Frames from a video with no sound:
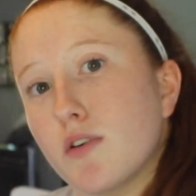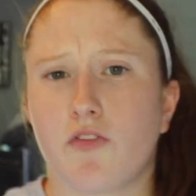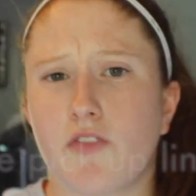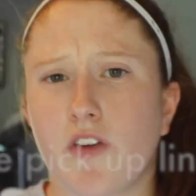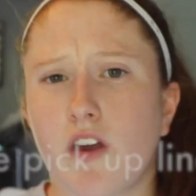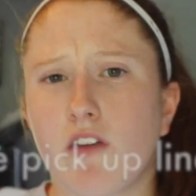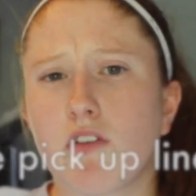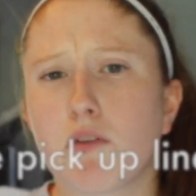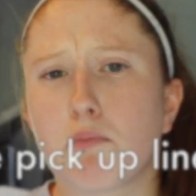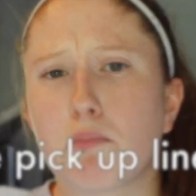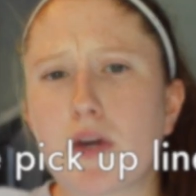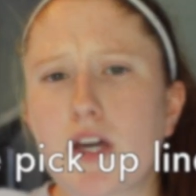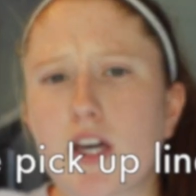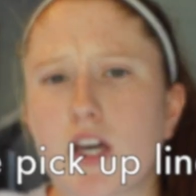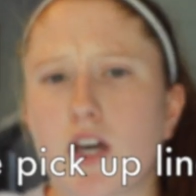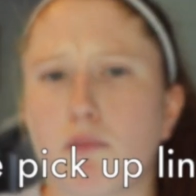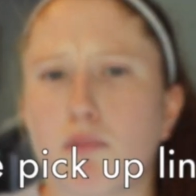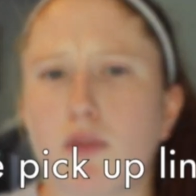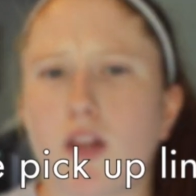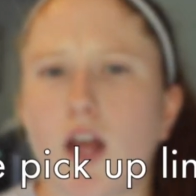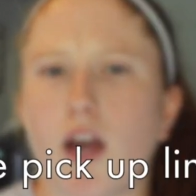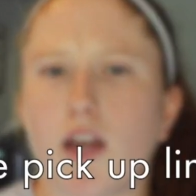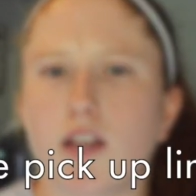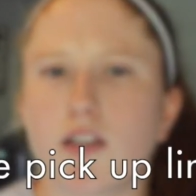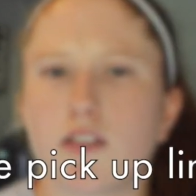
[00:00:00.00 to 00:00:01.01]
Favorite
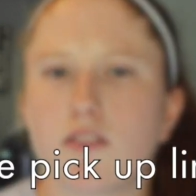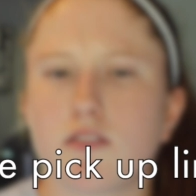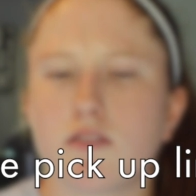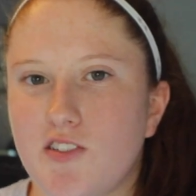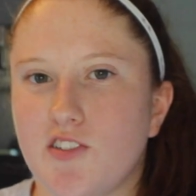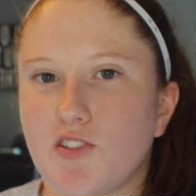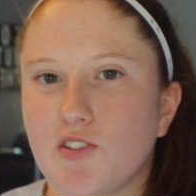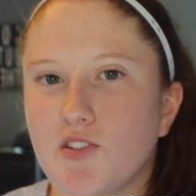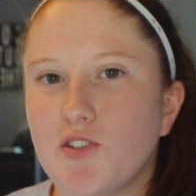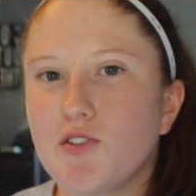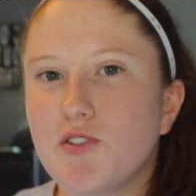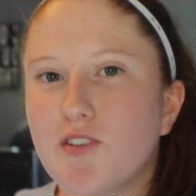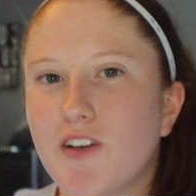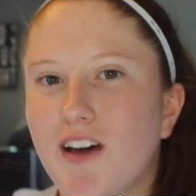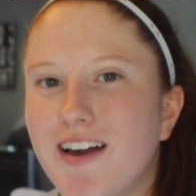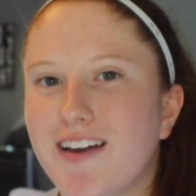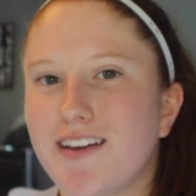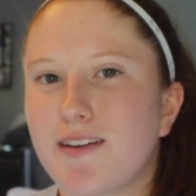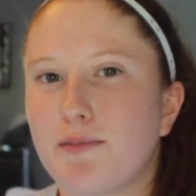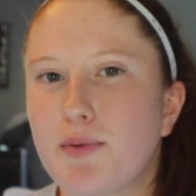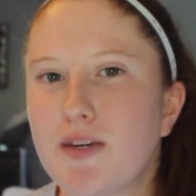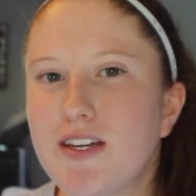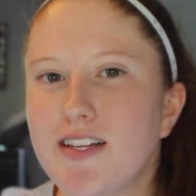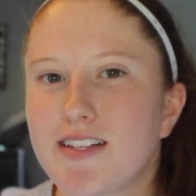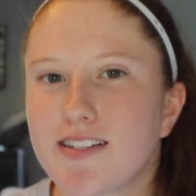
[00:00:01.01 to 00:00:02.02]
pickup line. Do you
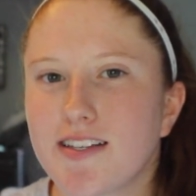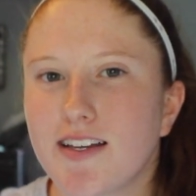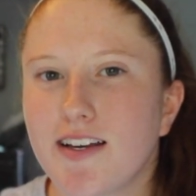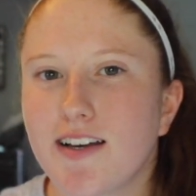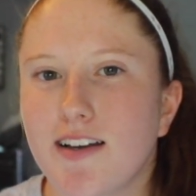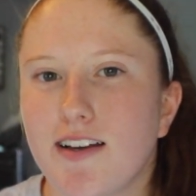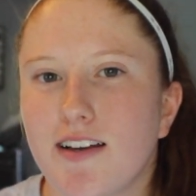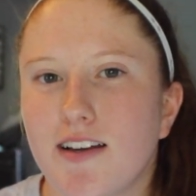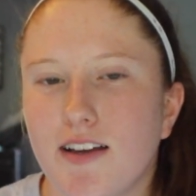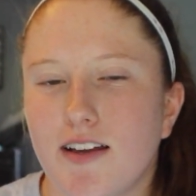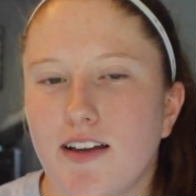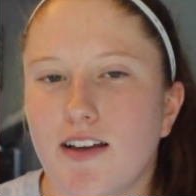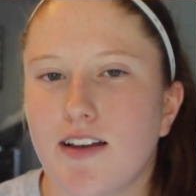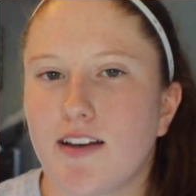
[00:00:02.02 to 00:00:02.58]
like pizza?